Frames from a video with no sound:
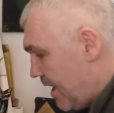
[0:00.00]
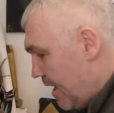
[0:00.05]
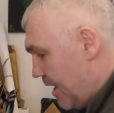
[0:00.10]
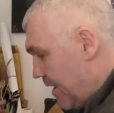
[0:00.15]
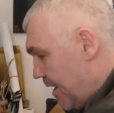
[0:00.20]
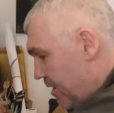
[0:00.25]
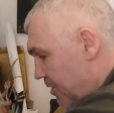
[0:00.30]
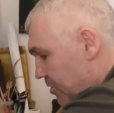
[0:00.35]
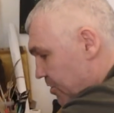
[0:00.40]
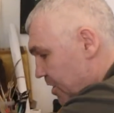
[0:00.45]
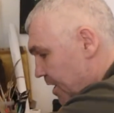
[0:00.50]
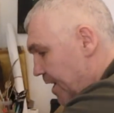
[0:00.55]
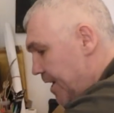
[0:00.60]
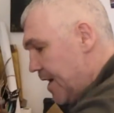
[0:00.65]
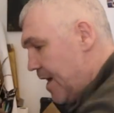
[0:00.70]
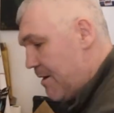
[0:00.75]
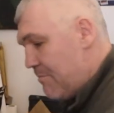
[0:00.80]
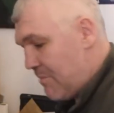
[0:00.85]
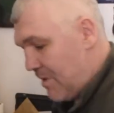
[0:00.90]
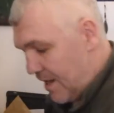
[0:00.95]
And they all sit in
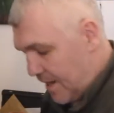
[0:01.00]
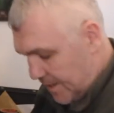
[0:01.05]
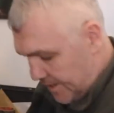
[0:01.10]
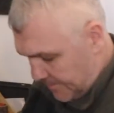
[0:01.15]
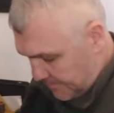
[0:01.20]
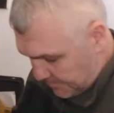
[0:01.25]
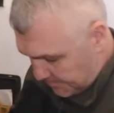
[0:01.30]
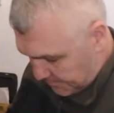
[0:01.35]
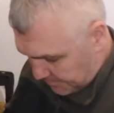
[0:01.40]
that bag.